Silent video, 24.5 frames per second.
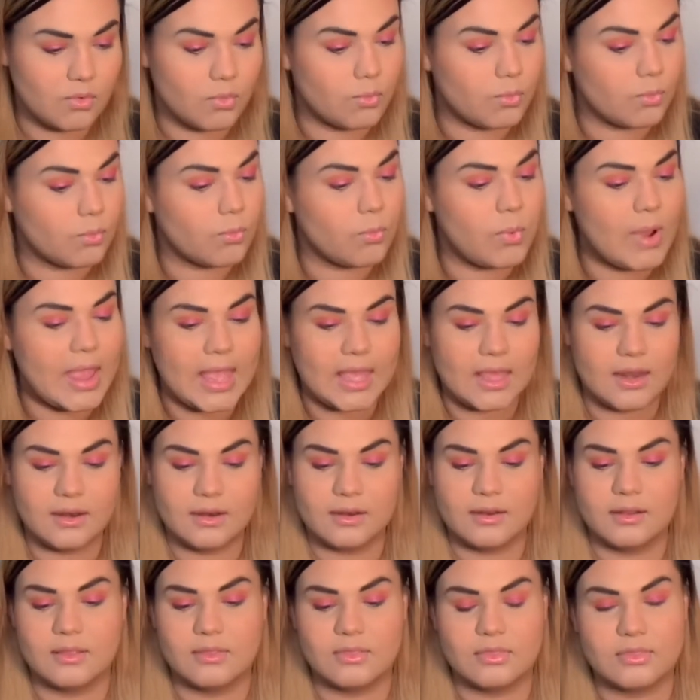
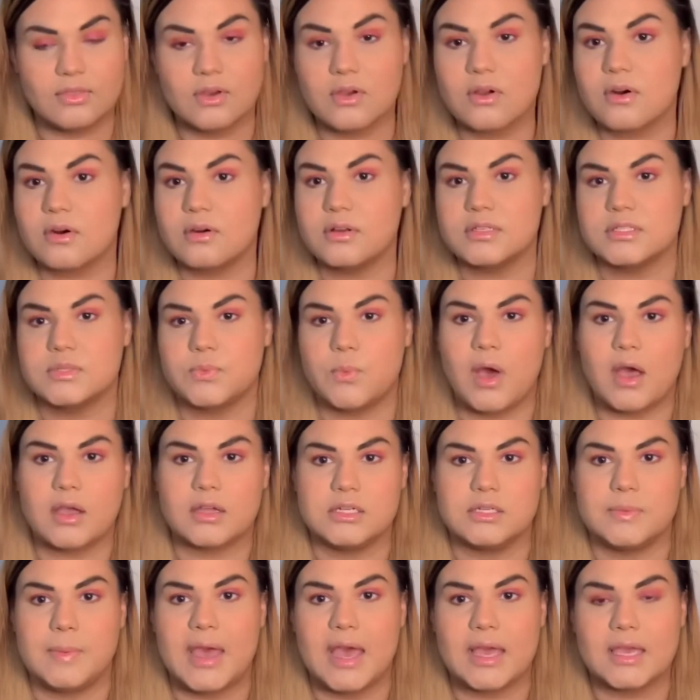when the girls walked
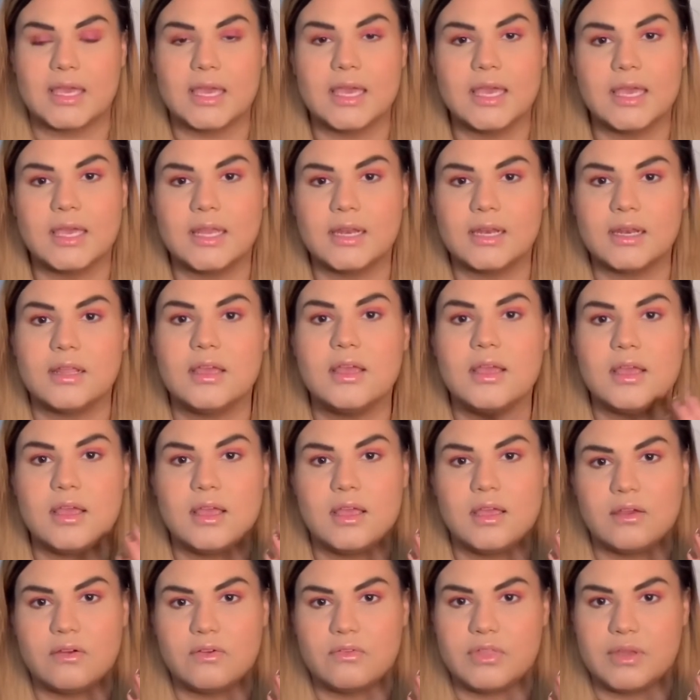back in,
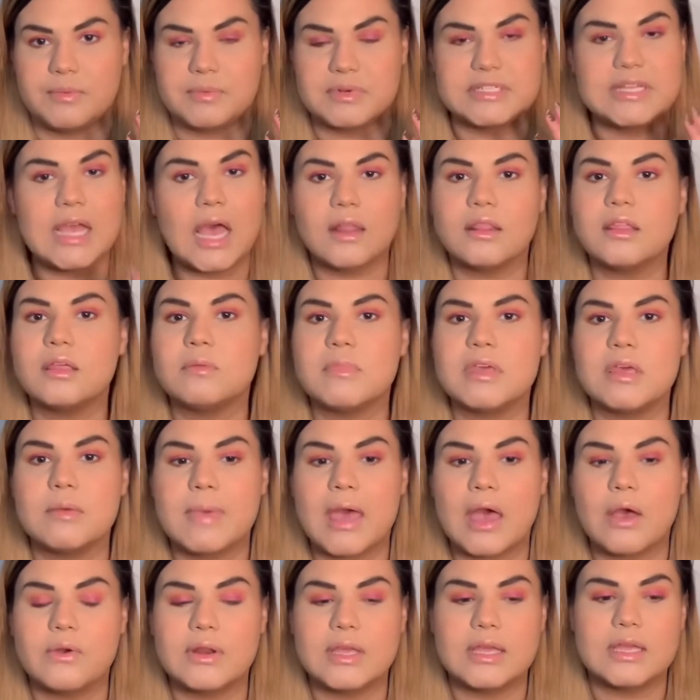they were telling me
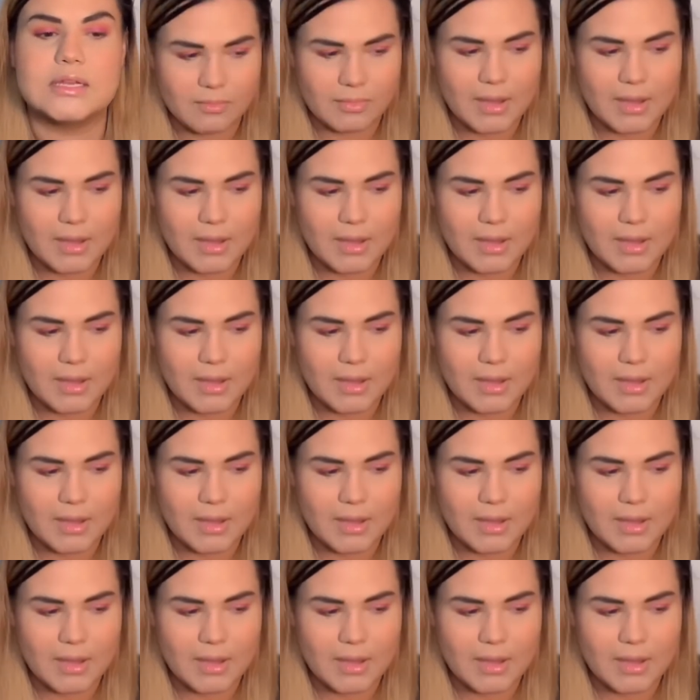about it.